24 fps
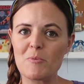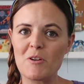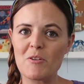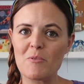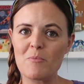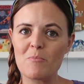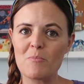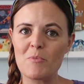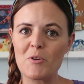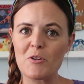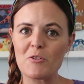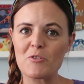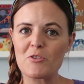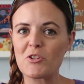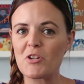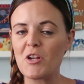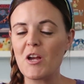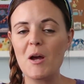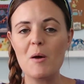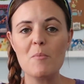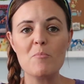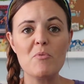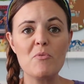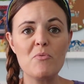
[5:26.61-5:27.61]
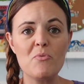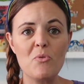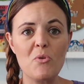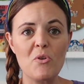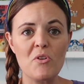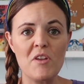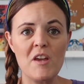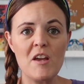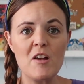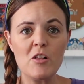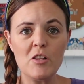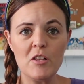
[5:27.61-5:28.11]
Mountain merch
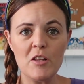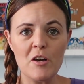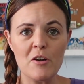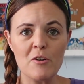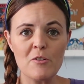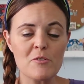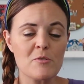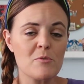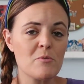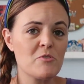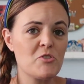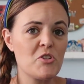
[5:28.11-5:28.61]
before they close,